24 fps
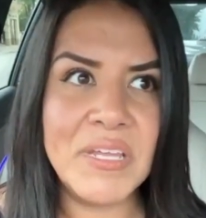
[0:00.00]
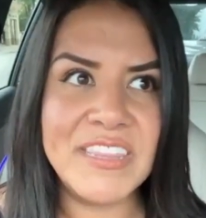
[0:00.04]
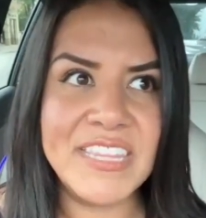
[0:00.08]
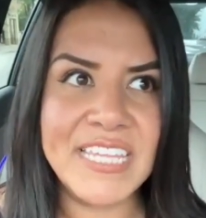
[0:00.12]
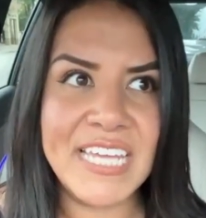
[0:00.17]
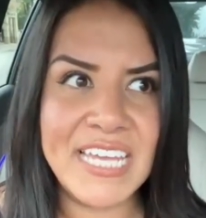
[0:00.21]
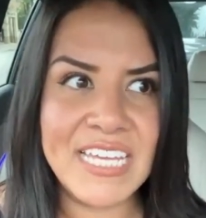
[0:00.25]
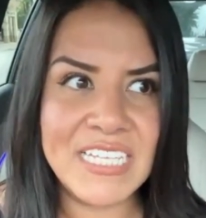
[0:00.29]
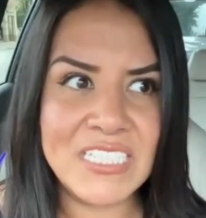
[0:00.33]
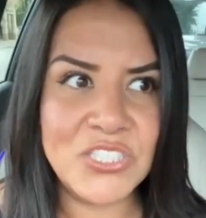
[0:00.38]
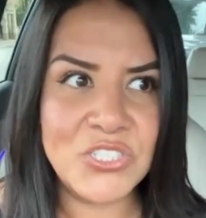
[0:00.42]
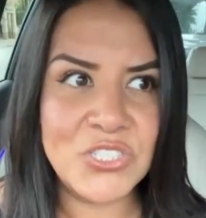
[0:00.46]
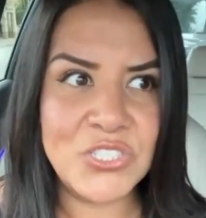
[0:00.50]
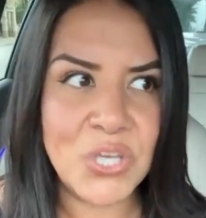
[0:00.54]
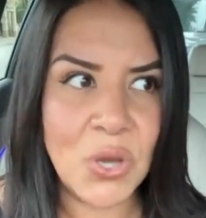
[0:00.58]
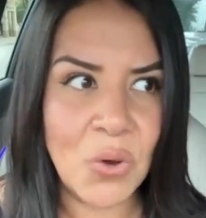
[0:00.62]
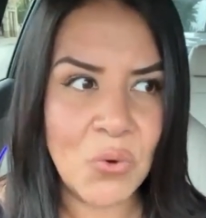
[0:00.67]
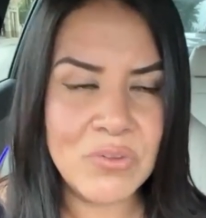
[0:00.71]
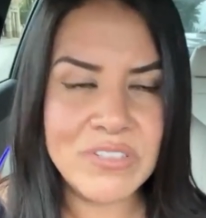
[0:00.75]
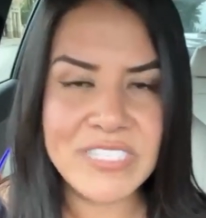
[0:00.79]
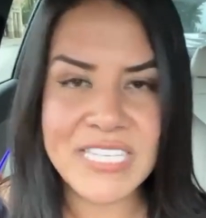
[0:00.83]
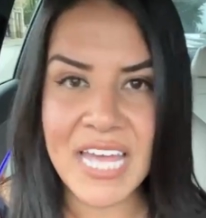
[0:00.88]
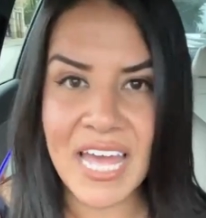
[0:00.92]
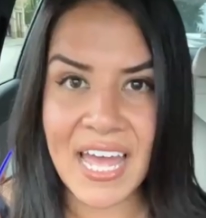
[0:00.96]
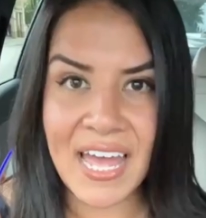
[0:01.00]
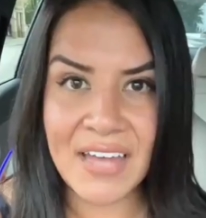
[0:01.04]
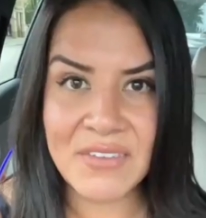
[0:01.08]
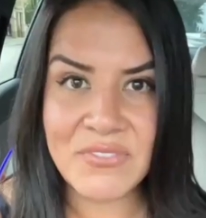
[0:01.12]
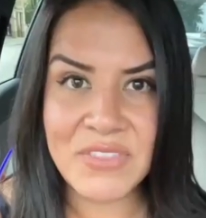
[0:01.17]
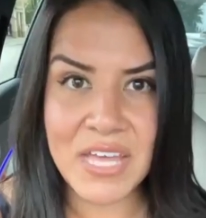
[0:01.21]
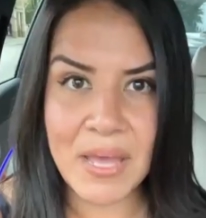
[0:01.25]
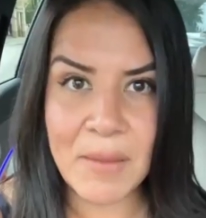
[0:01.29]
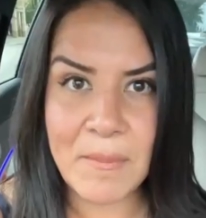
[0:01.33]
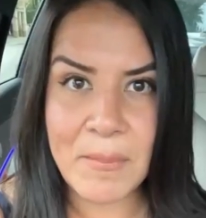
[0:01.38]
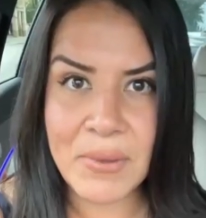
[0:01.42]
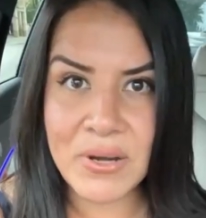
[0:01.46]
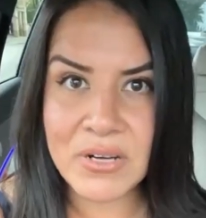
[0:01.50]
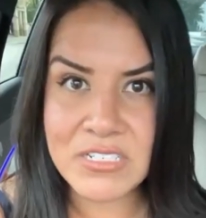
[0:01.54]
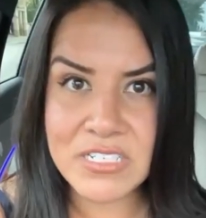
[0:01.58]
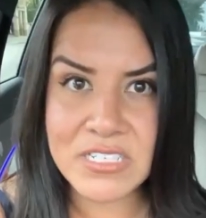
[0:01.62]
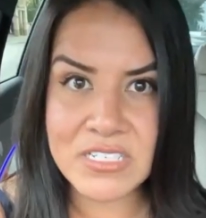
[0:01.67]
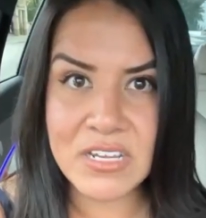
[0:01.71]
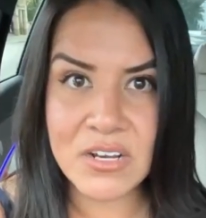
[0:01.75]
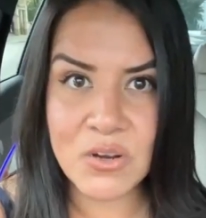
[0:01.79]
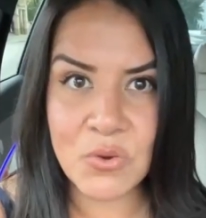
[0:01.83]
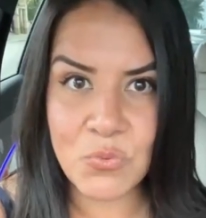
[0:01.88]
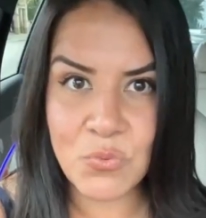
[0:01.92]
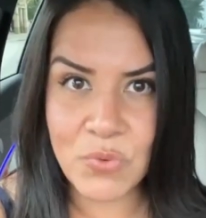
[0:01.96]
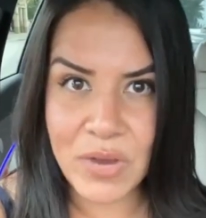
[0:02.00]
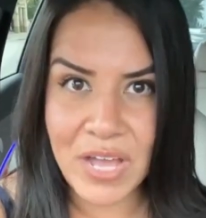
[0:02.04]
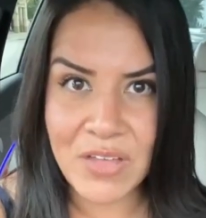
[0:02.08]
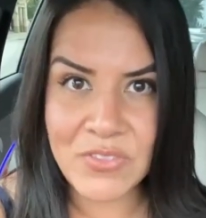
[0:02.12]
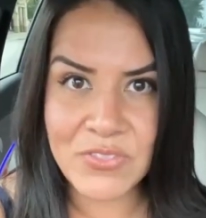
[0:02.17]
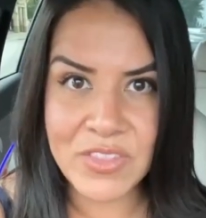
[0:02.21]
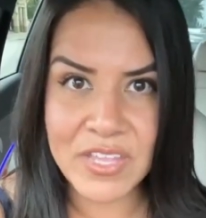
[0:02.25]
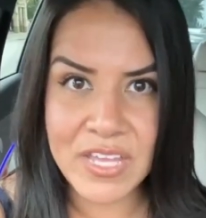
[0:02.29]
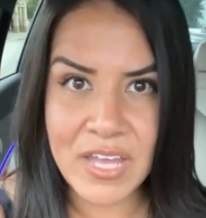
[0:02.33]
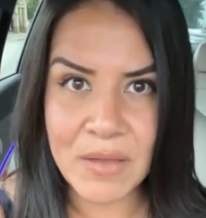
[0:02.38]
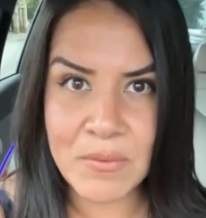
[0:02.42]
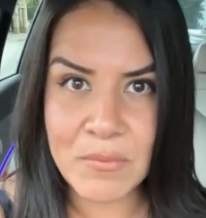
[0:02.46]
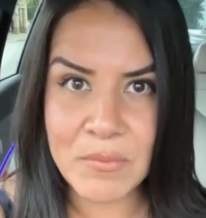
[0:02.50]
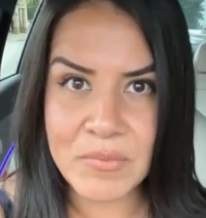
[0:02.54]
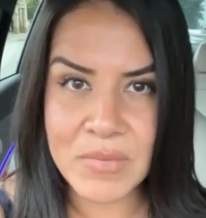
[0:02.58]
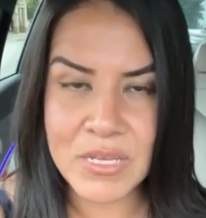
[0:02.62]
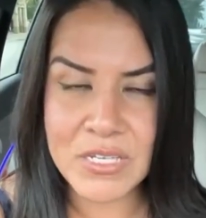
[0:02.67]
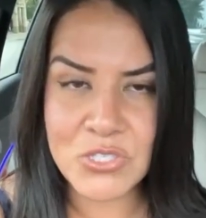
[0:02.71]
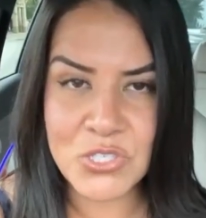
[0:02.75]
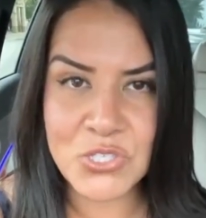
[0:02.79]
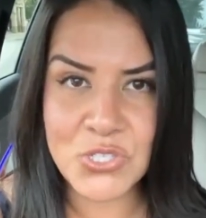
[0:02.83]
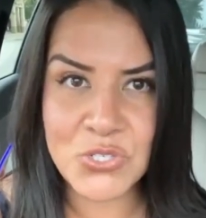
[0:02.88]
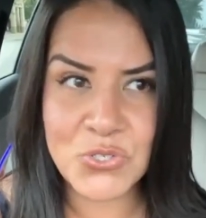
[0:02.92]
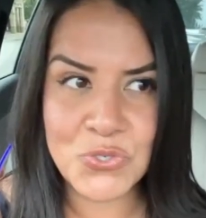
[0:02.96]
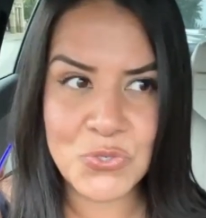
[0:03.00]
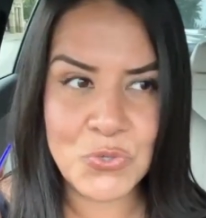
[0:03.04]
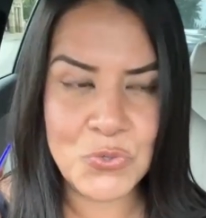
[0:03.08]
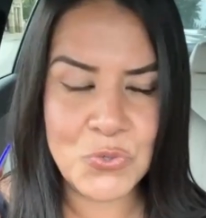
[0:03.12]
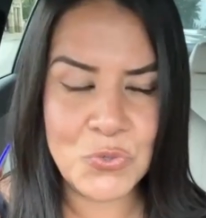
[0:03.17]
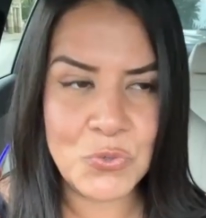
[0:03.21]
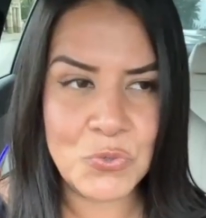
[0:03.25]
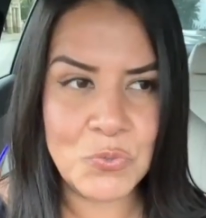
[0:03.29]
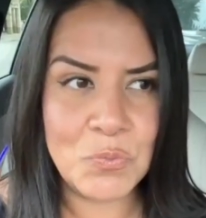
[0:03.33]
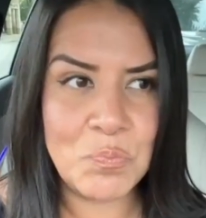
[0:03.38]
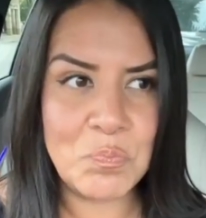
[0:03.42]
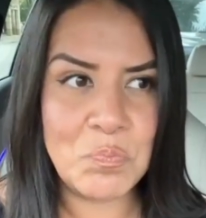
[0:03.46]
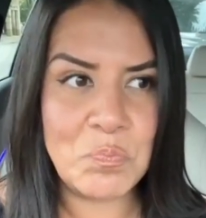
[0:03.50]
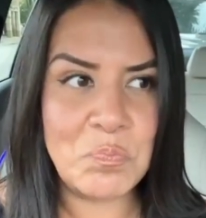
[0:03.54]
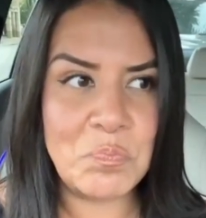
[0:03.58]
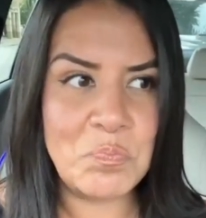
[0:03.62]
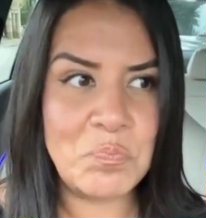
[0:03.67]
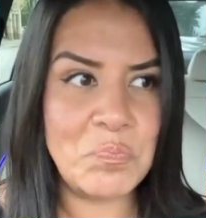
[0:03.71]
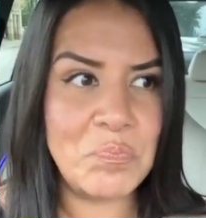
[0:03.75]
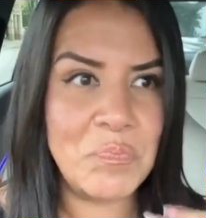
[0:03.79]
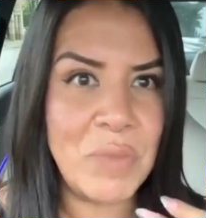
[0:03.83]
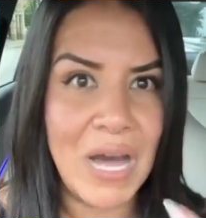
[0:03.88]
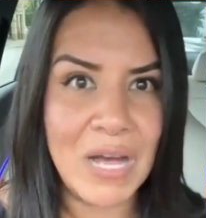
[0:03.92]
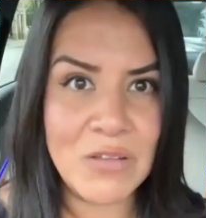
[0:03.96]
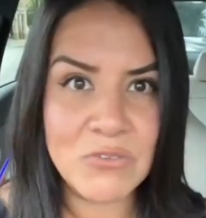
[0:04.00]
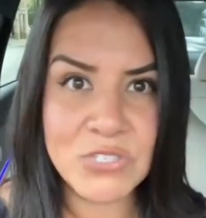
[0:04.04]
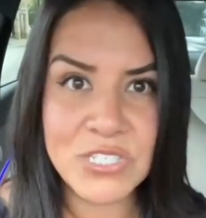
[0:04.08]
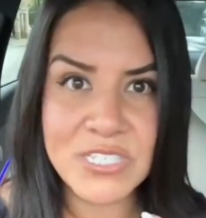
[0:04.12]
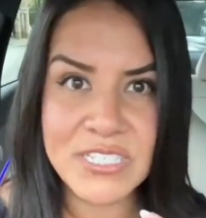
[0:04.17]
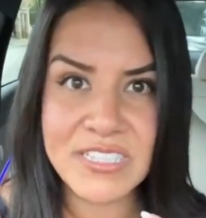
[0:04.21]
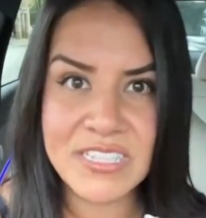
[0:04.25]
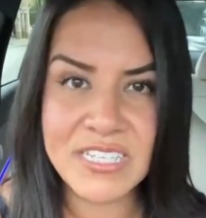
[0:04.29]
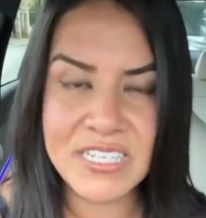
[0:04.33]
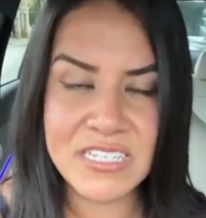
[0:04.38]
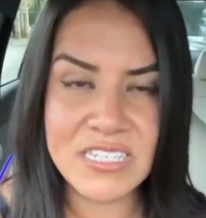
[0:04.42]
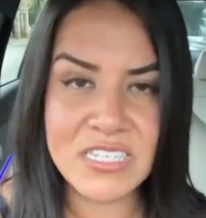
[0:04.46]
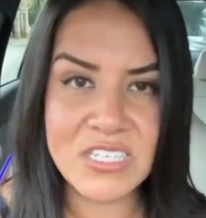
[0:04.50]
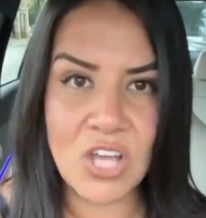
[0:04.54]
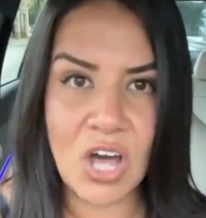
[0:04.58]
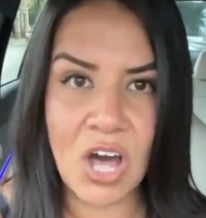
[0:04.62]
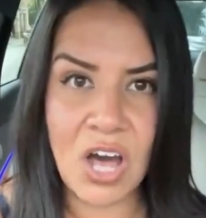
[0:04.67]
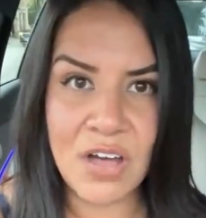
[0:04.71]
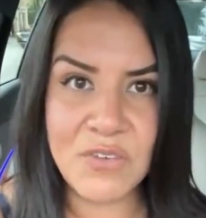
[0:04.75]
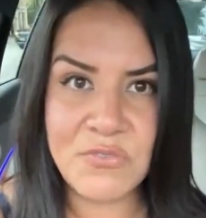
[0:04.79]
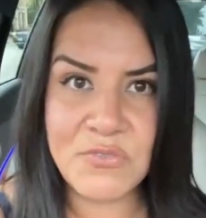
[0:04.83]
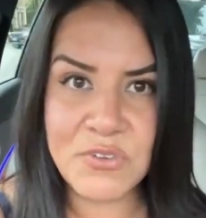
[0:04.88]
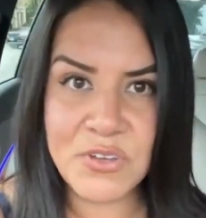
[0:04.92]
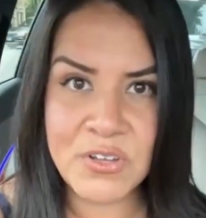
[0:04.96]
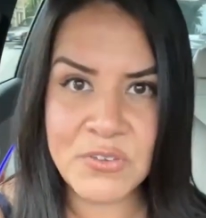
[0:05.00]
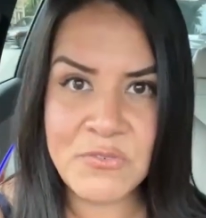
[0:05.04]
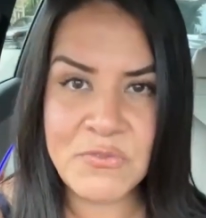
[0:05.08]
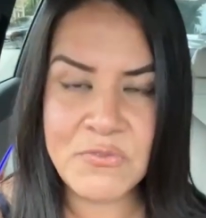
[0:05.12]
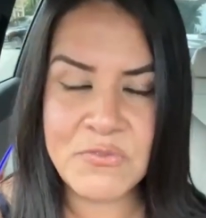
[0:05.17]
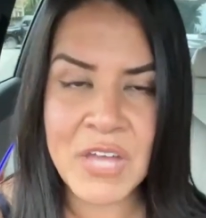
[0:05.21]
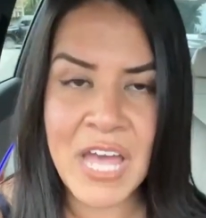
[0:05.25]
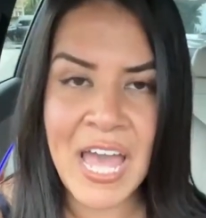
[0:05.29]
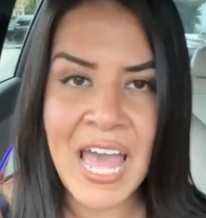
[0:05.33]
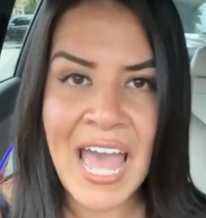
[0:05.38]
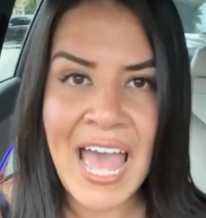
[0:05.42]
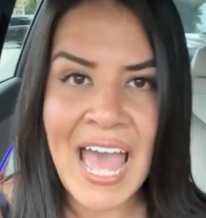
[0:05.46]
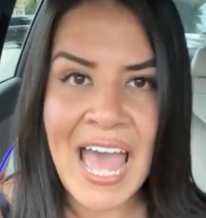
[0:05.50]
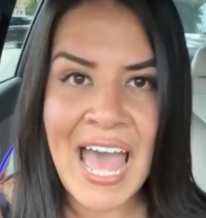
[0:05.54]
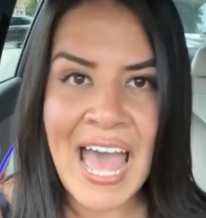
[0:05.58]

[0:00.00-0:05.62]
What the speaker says: but they don't have that person around them to bounce this off of